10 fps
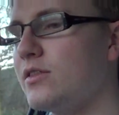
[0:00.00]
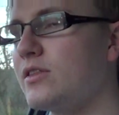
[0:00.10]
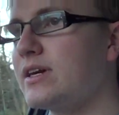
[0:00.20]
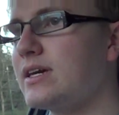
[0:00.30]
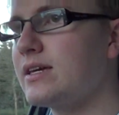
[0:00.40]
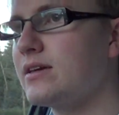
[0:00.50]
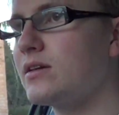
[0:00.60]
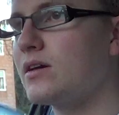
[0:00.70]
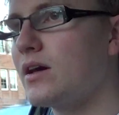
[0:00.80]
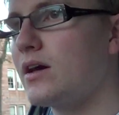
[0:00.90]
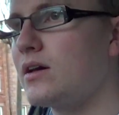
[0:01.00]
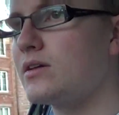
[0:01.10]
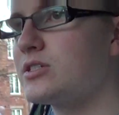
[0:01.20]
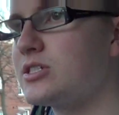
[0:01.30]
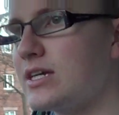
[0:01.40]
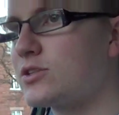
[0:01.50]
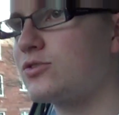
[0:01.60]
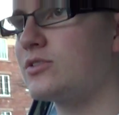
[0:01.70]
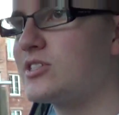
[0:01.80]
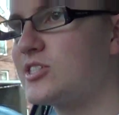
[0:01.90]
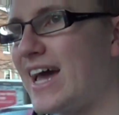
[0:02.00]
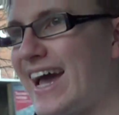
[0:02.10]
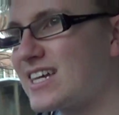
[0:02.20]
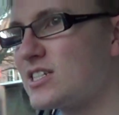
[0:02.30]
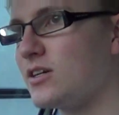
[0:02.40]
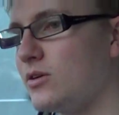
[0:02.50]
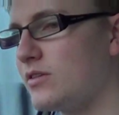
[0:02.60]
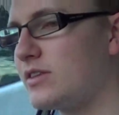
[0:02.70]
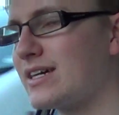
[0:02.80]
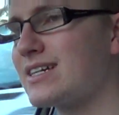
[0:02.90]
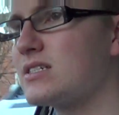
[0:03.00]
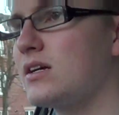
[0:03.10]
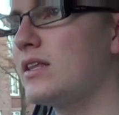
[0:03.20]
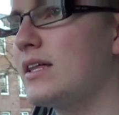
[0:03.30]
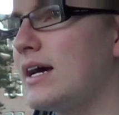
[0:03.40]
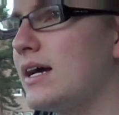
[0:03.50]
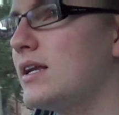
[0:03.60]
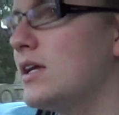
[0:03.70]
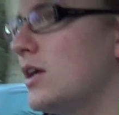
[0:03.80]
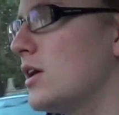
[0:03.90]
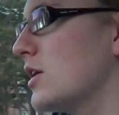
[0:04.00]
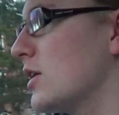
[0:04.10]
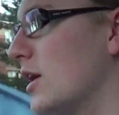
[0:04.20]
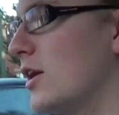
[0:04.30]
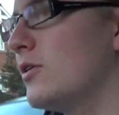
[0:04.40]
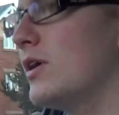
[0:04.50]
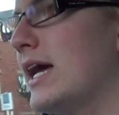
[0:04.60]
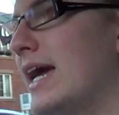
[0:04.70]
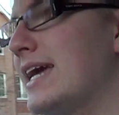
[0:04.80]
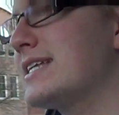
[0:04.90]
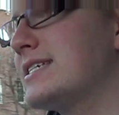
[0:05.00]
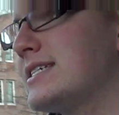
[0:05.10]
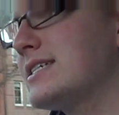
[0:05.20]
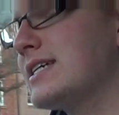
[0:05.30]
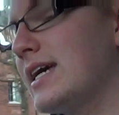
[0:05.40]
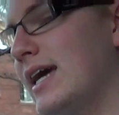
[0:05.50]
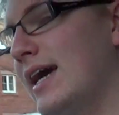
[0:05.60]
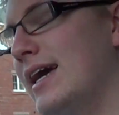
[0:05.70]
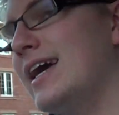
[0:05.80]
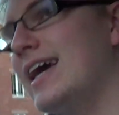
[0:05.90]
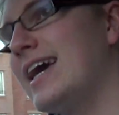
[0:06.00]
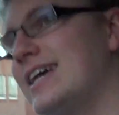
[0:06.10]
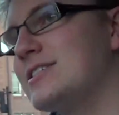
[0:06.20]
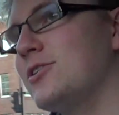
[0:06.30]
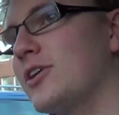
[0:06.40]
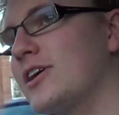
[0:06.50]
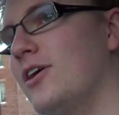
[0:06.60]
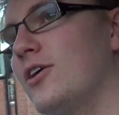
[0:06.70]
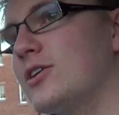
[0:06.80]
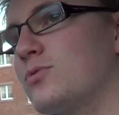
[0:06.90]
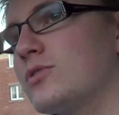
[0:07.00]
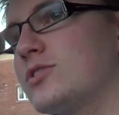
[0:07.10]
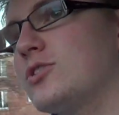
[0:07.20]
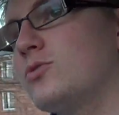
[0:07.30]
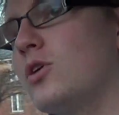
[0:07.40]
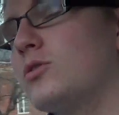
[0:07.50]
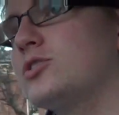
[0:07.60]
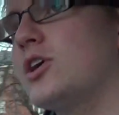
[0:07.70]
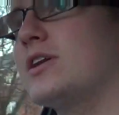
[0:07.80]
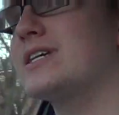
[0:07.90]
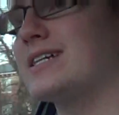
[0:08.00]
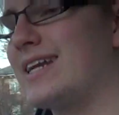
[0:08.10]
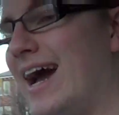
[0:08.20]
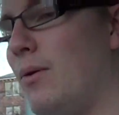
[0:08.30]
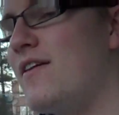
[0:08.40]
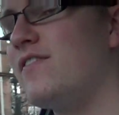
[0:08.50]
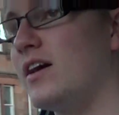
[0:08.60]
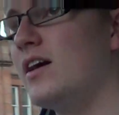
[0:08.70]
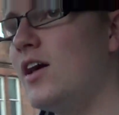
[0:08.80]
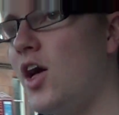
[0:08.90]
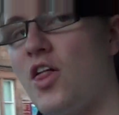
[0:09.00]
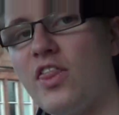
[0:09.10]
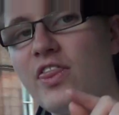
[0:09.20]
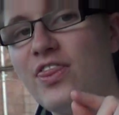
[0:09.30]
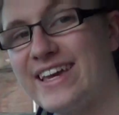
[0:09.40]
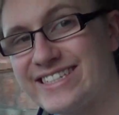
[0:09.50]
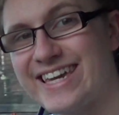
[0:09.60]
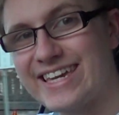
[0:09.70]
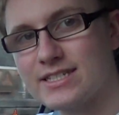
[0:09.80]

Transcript: the Citroen Saxo and things like that. You know, it's not a car you'd want to do long journeys in. However, this